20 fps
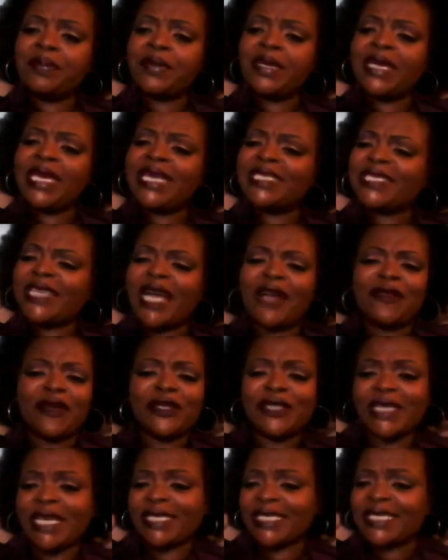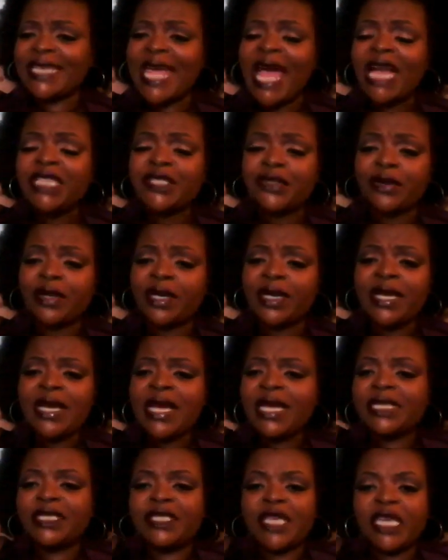each other just naturally,
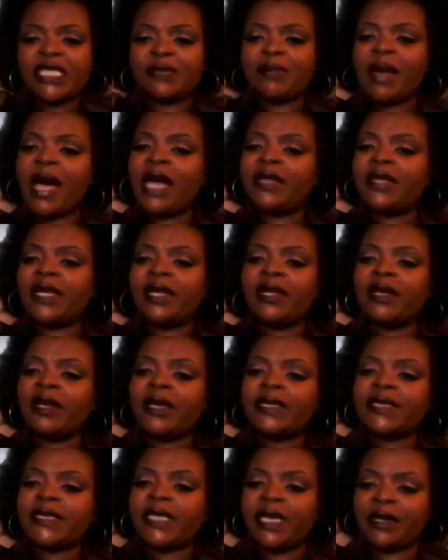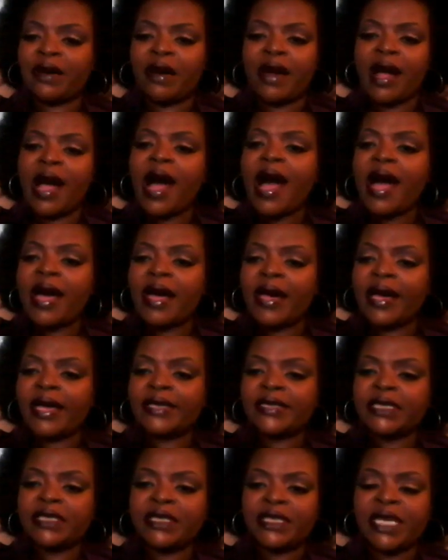just by the looks in our
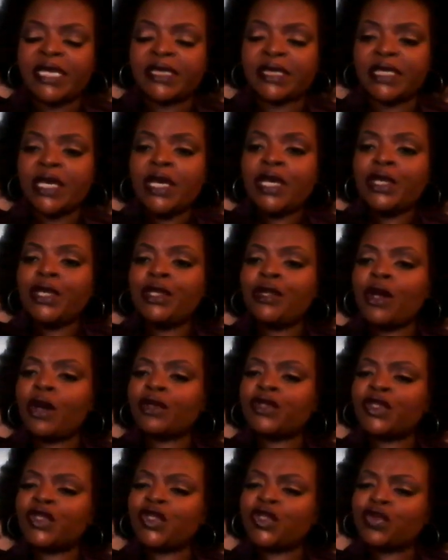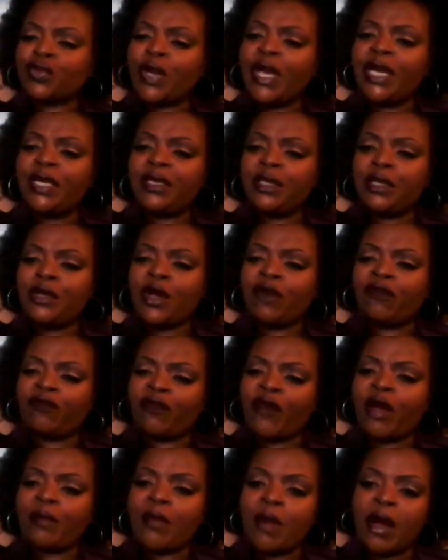eyes and just, straight,
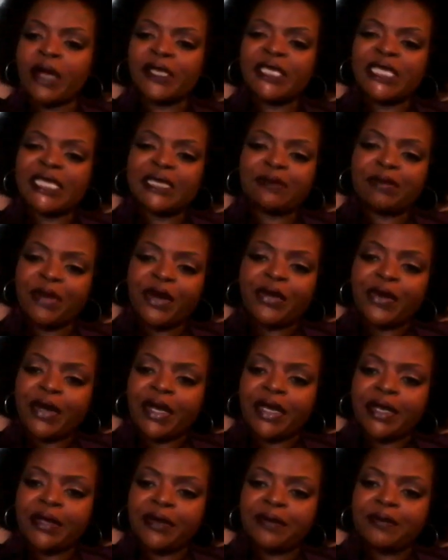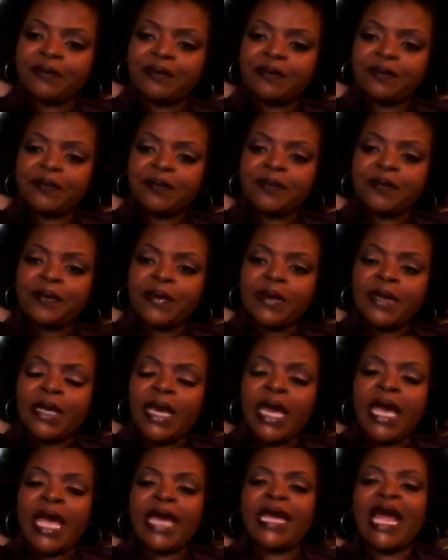from our spirit.
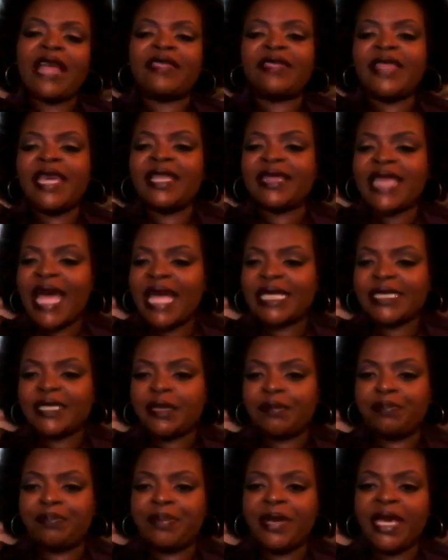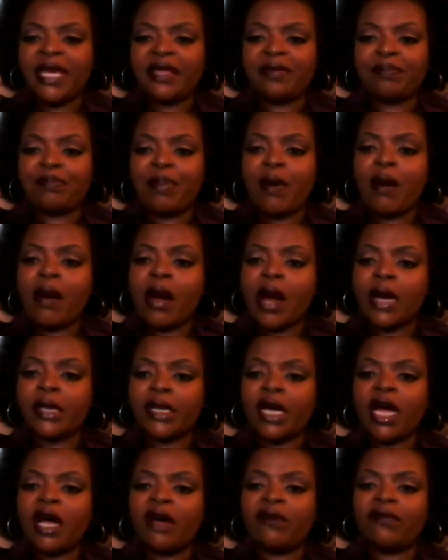And I think that's a big
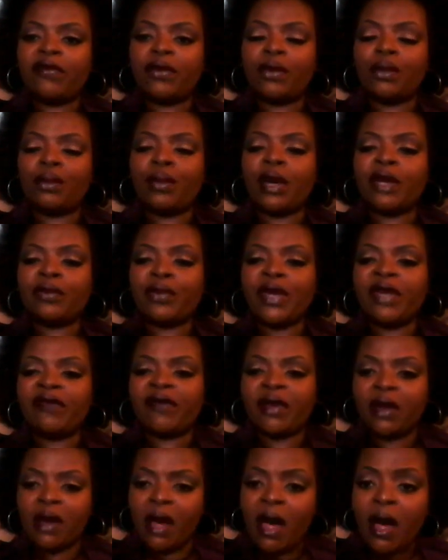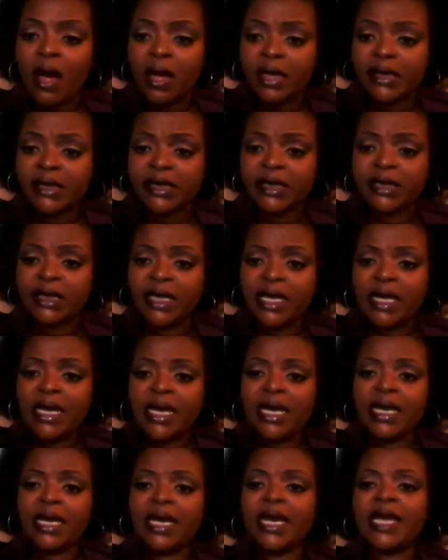part of what we've lost
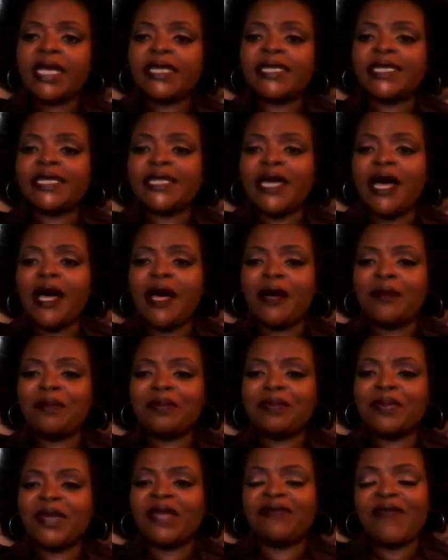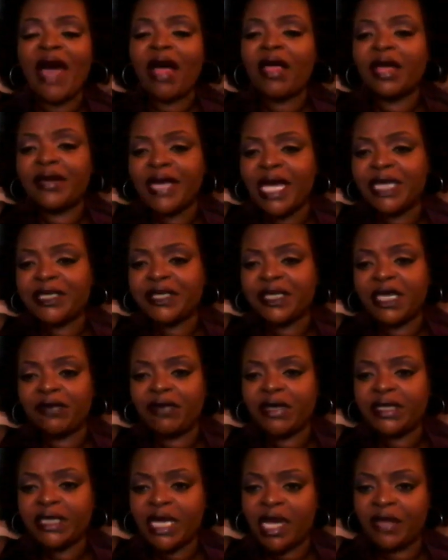is the validation
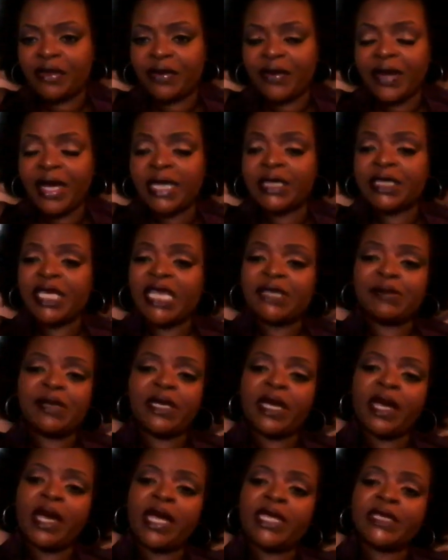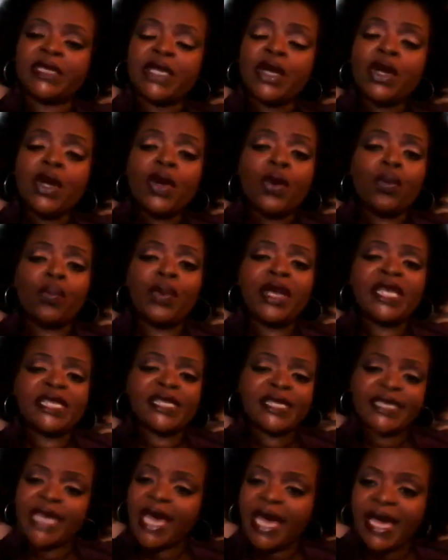of each other. And just because we
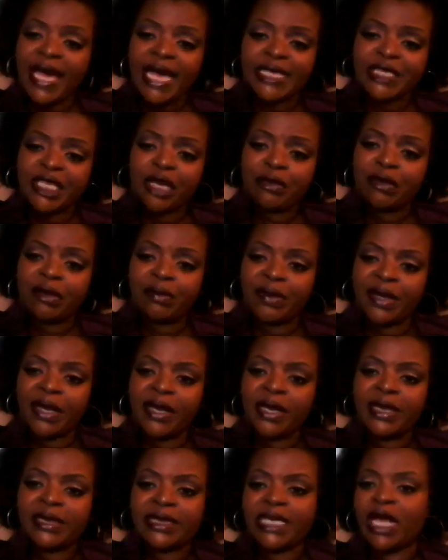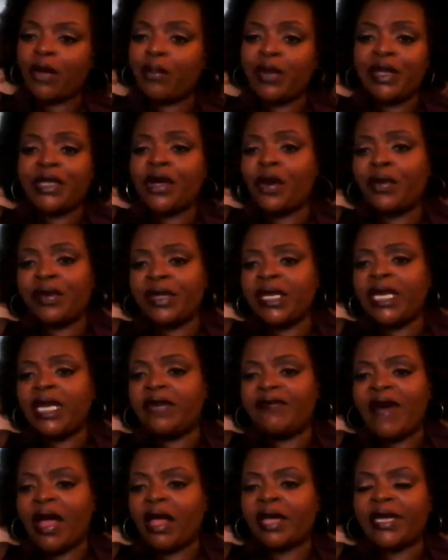say as human beings that we don't
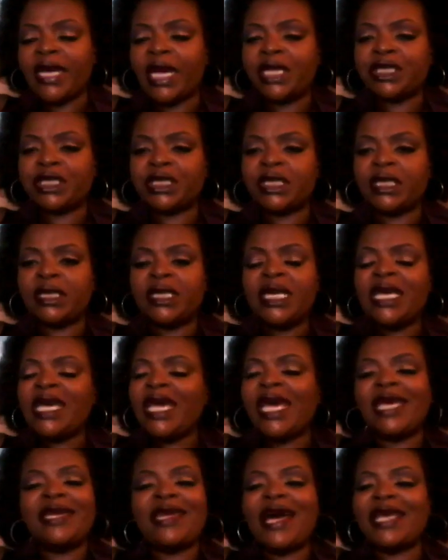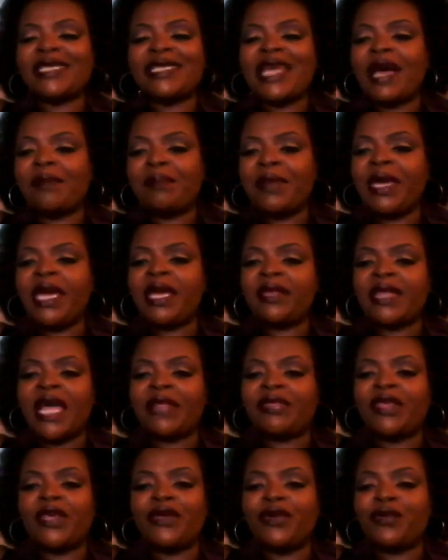need validation, it does not mean
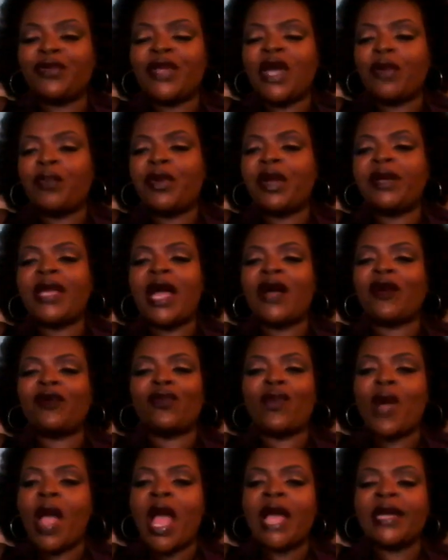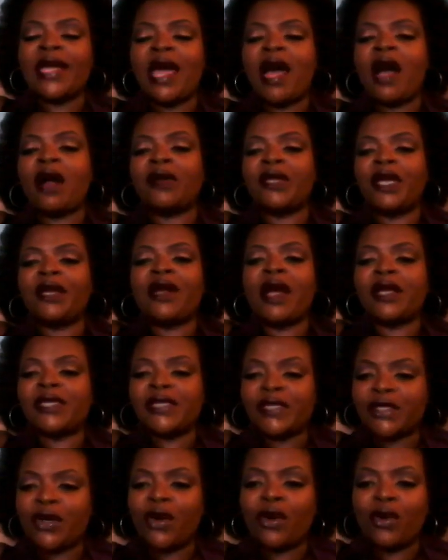that that we're not crying out in our
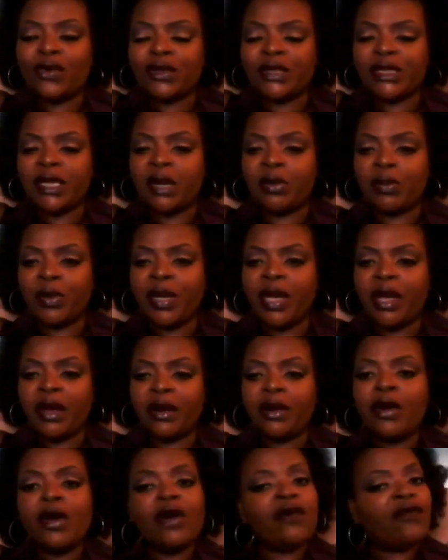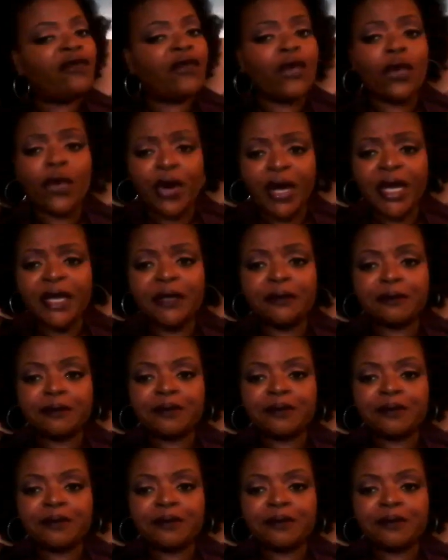soul somewhere for it.